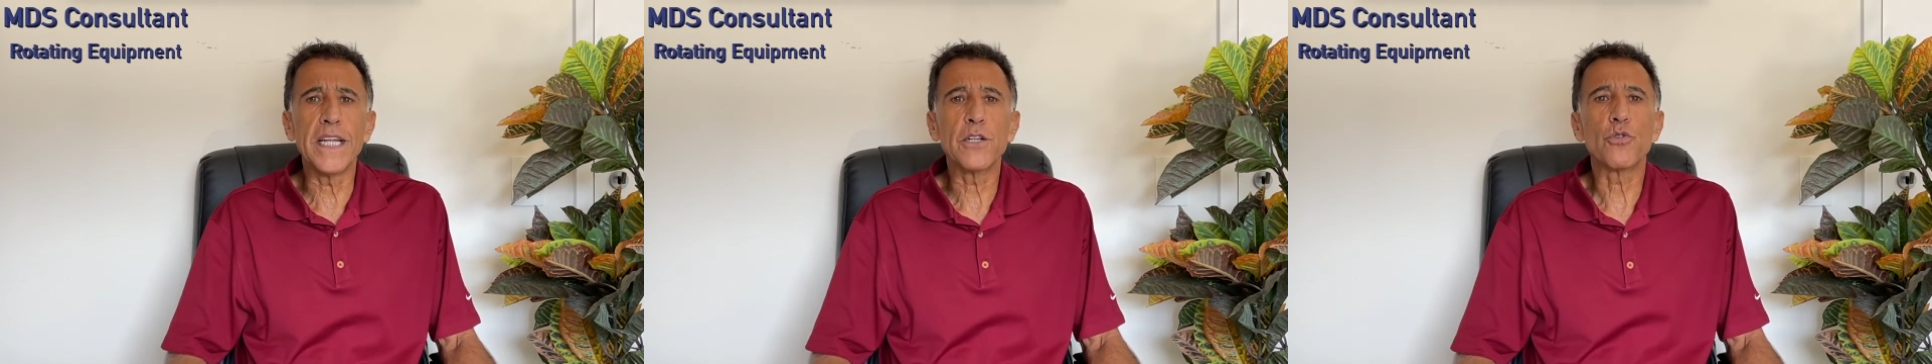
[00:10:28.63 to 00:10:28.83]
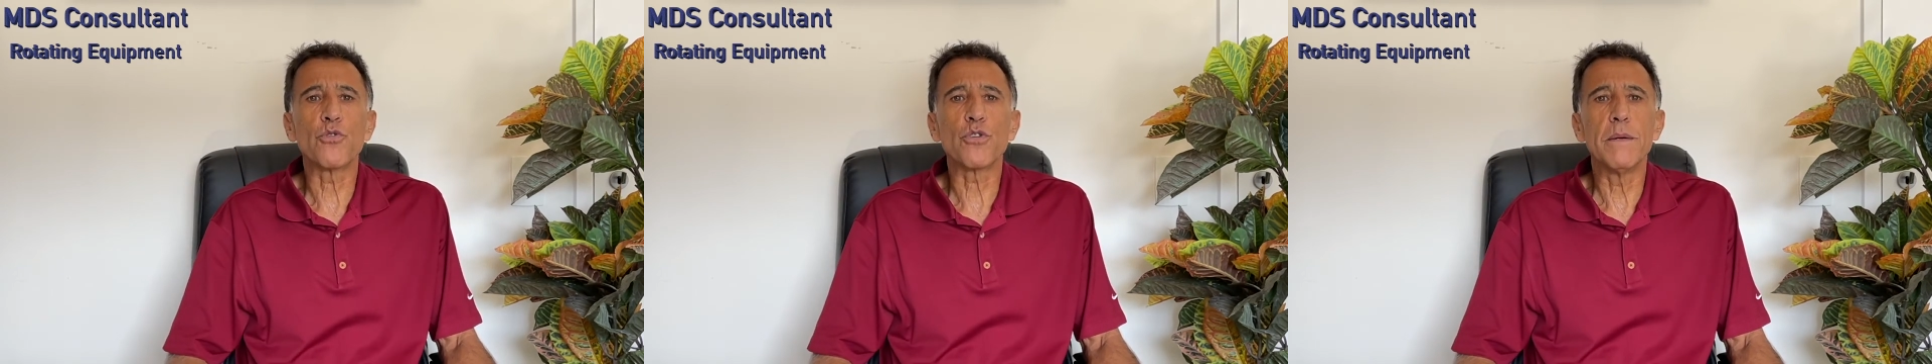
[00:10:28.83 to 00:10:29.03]

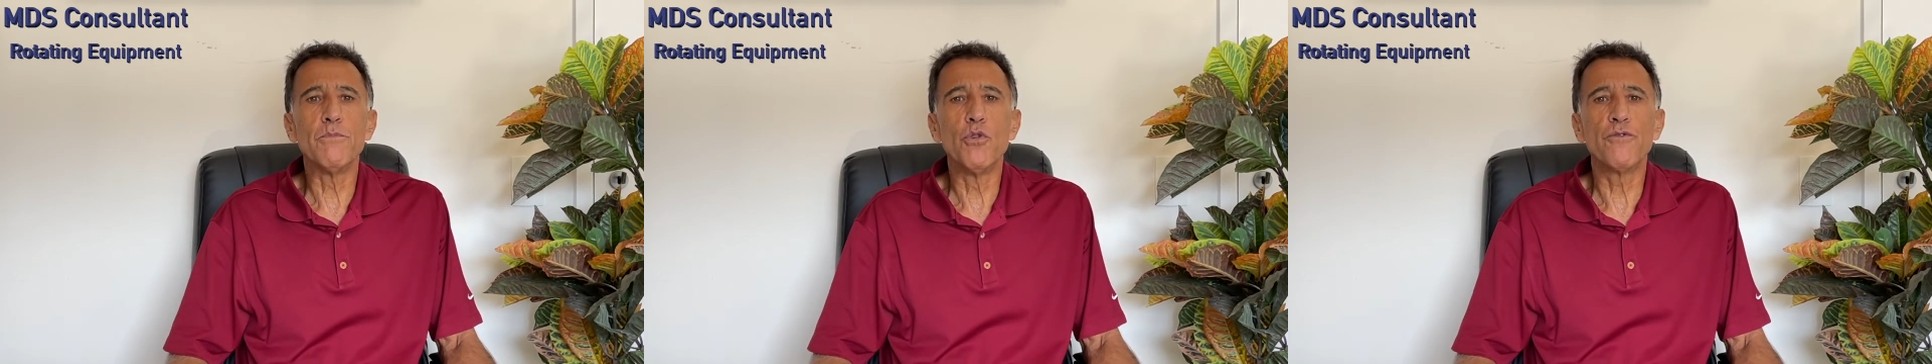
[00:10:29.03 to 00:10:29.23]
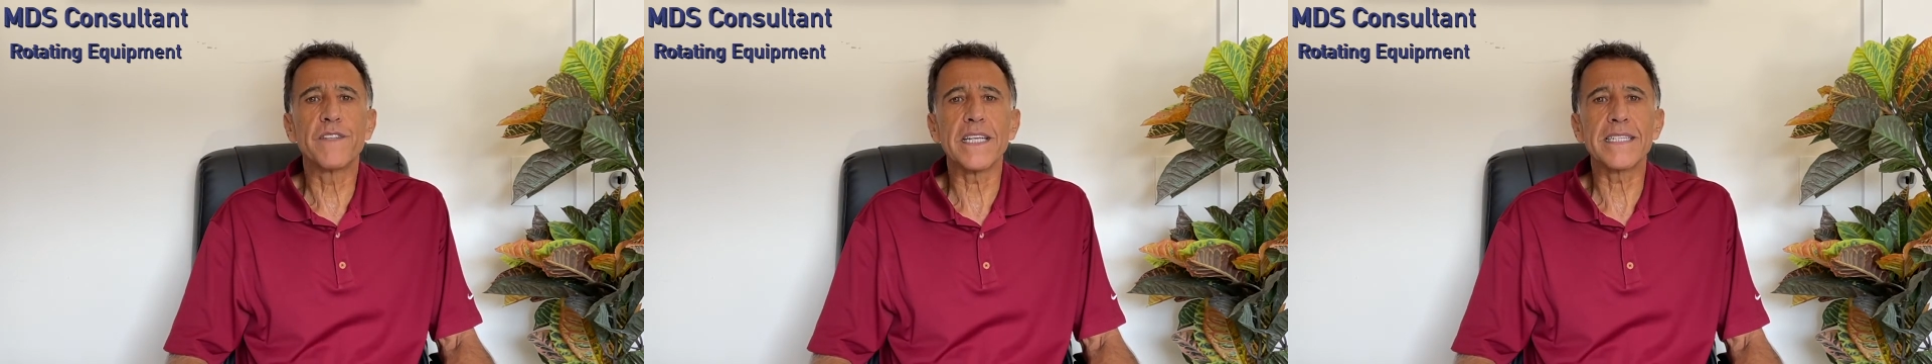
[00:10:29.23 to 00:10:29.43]
to
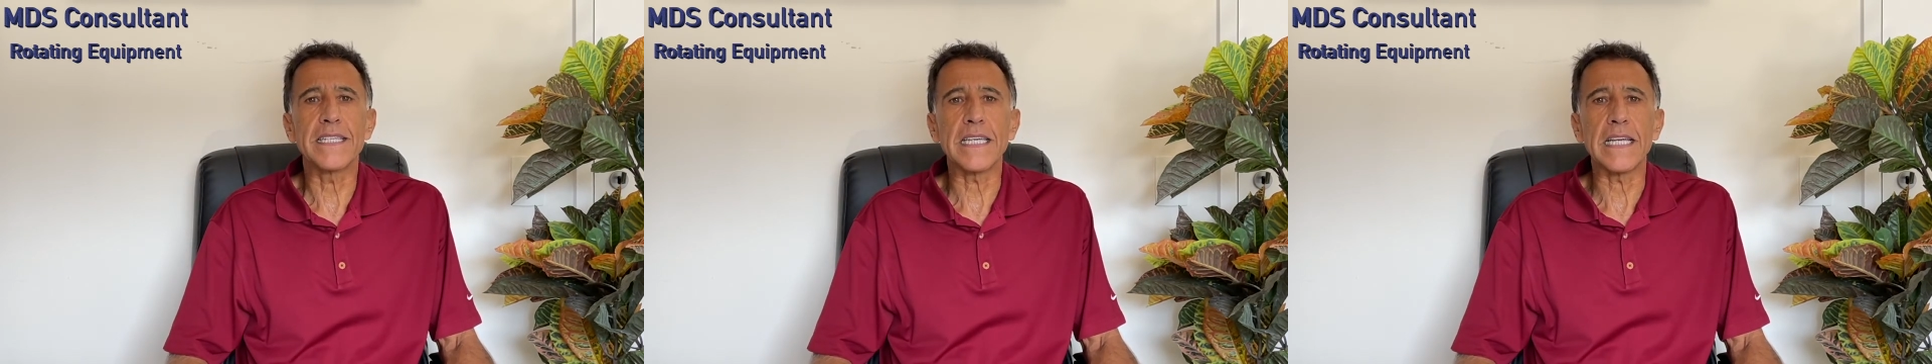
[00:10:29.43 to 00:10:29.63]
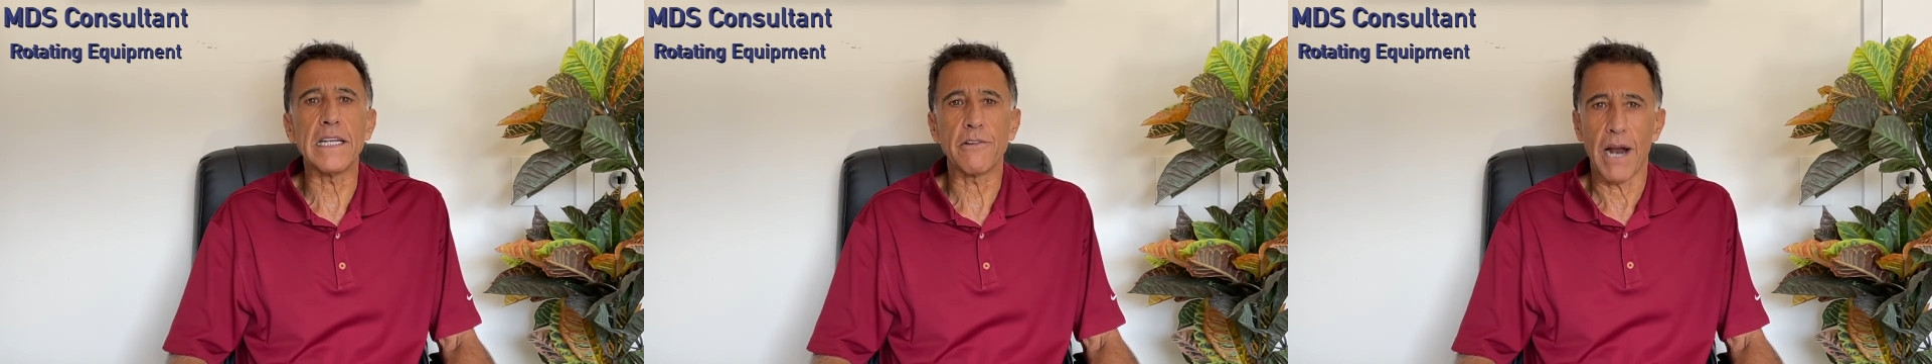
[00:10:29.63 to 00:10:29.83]
remove the
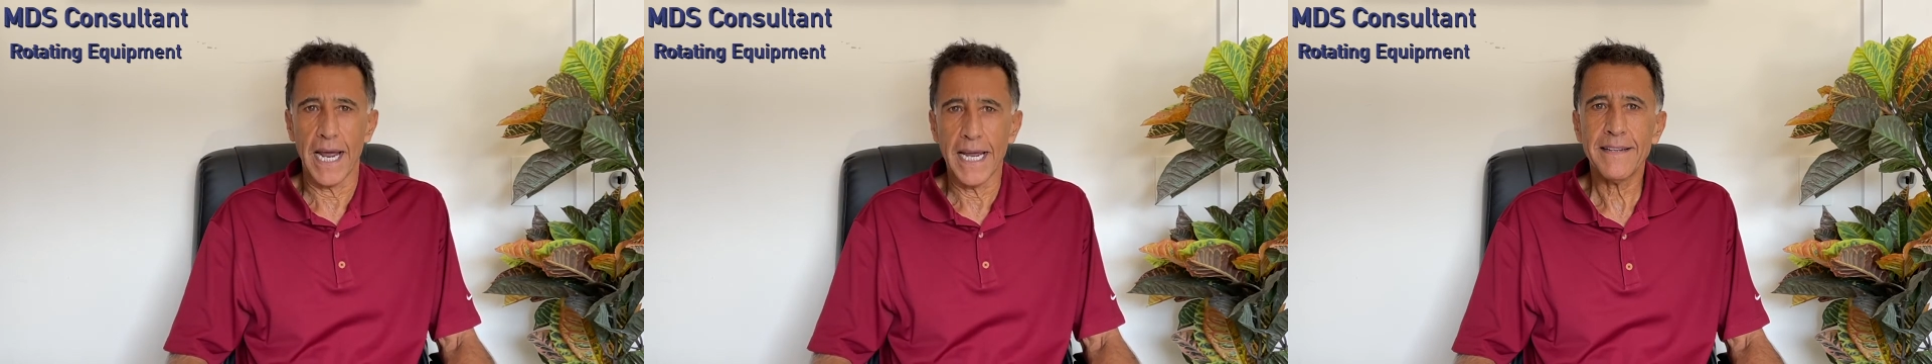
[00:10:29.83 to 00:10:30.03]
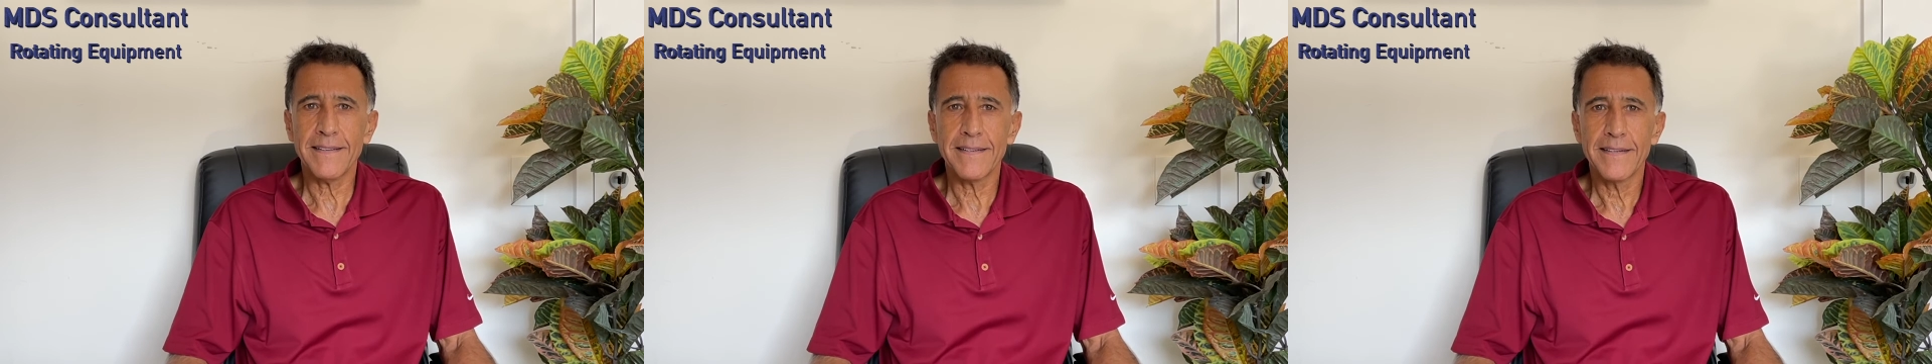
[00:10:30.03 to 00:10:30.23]
seal, right?